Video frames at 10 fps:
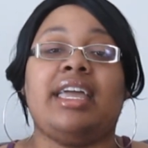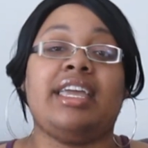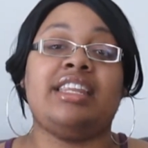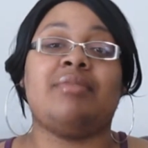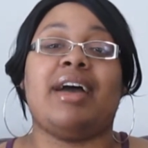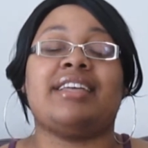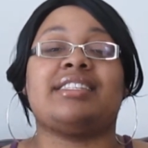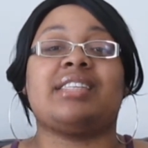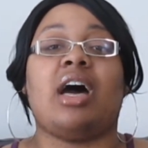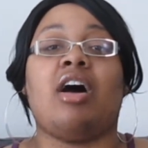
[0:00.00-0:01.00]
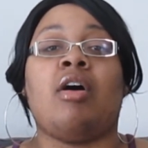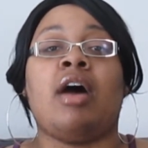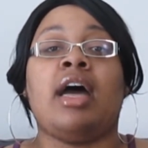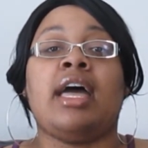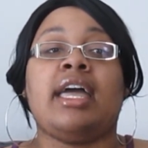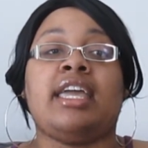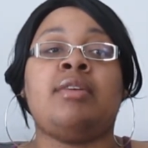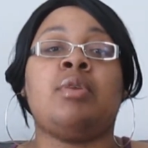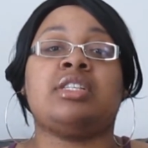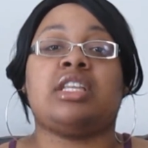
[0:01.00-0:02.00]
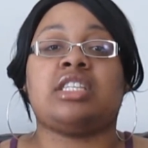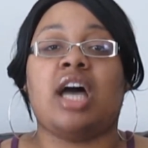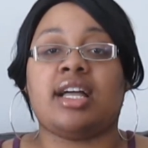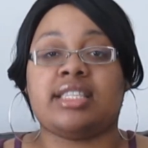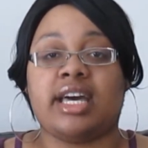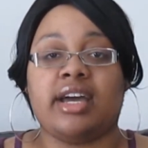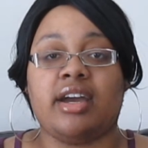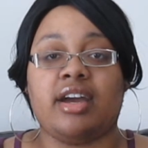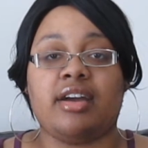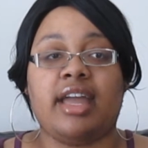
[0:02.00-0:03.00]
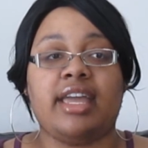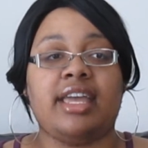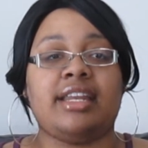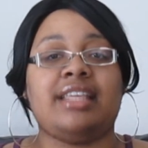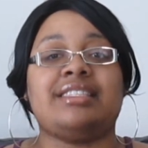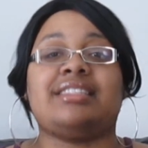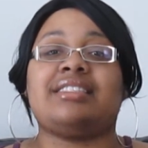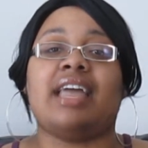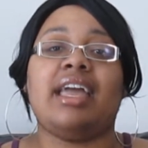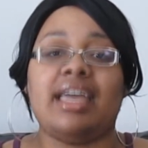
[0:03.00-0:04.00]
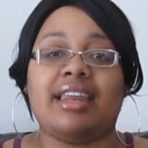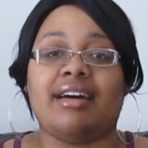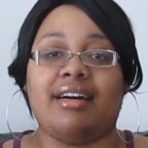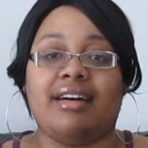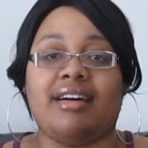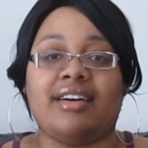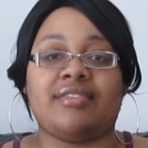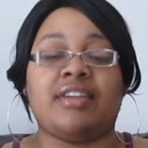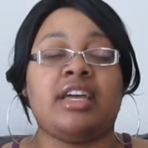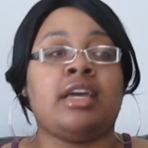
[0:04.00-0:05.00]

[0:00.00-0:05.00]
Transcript: Anyway, so he wants to talk to her. And instead of